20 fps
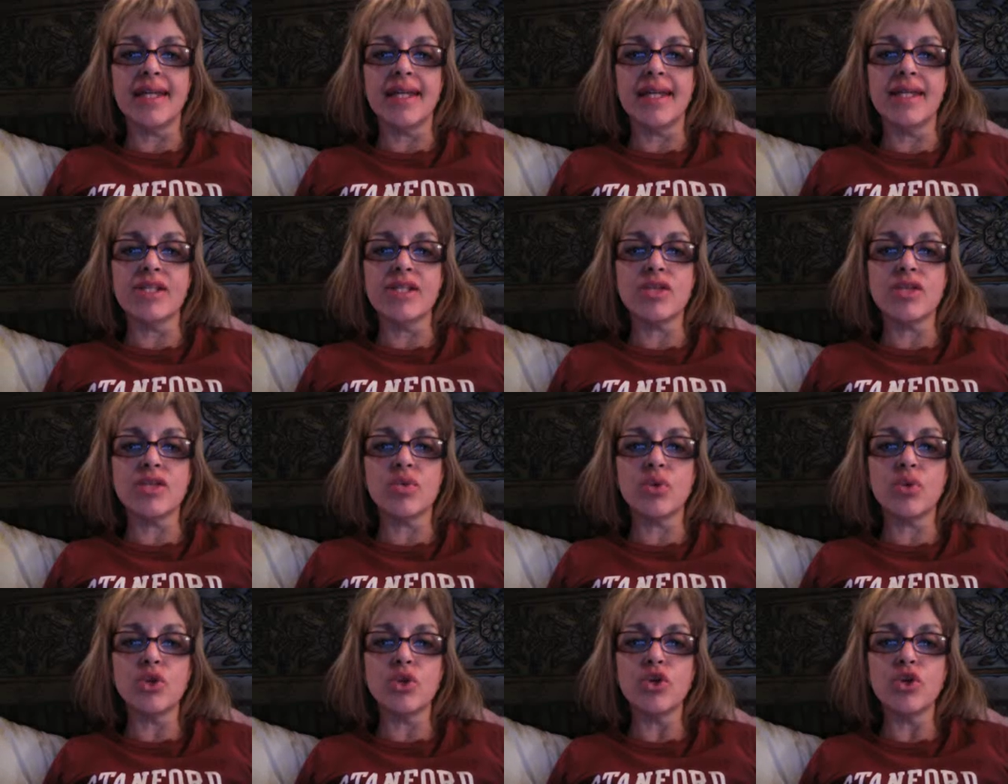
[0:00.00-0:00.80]
into the
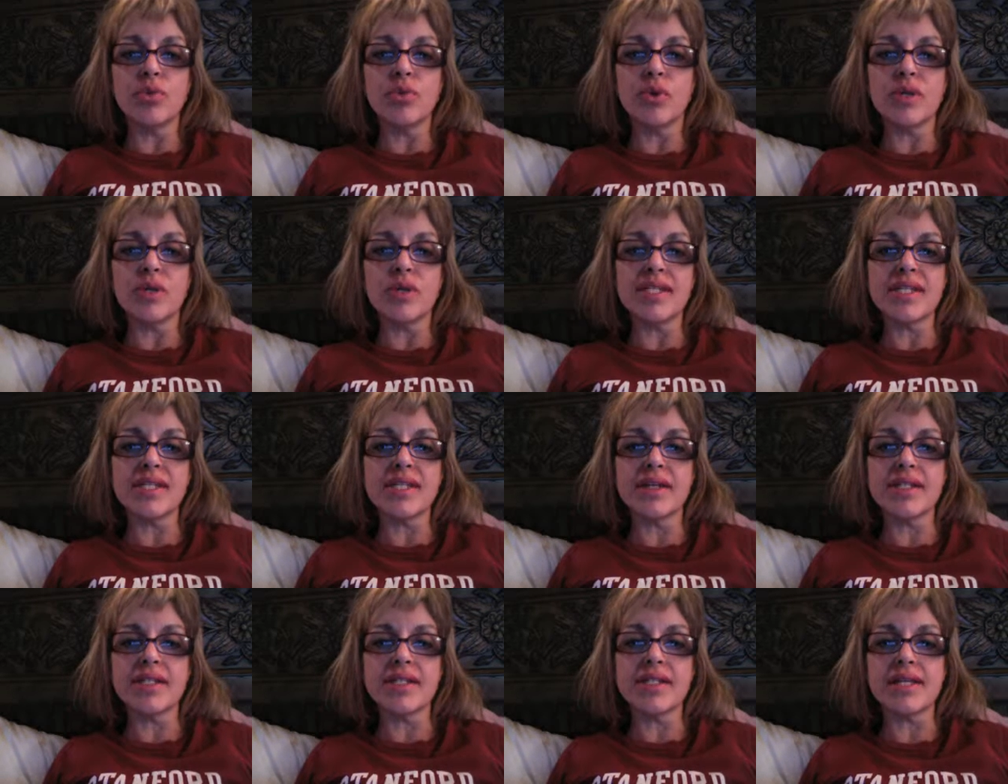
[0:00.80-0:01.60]
room where the tilt
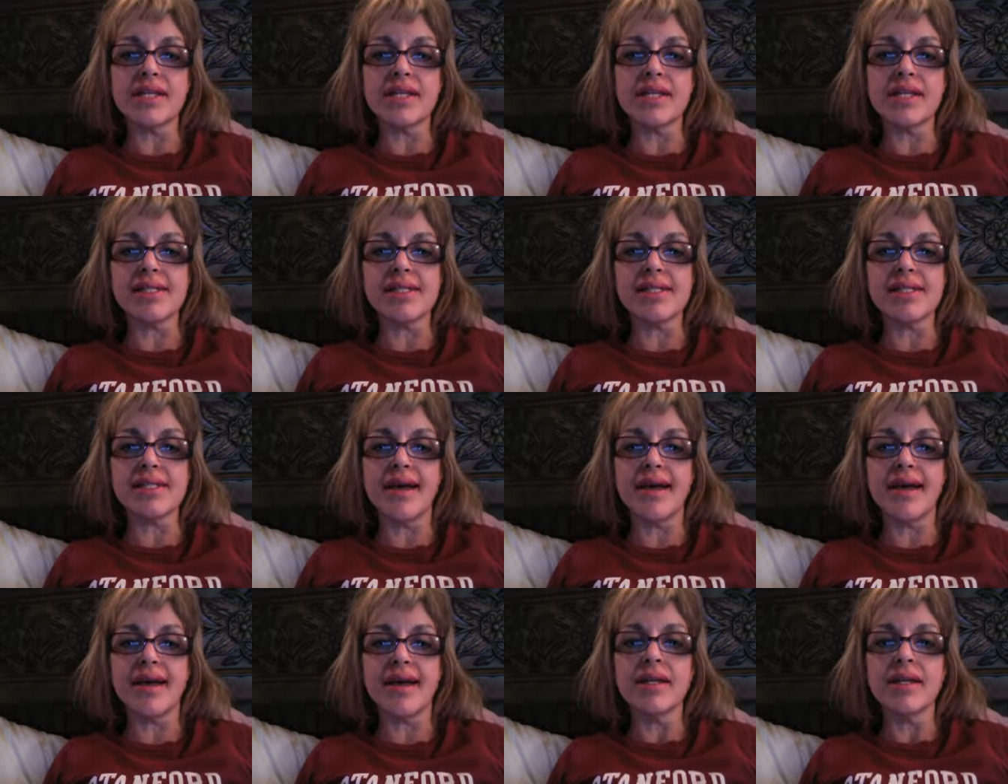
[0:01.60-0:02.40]
test is done.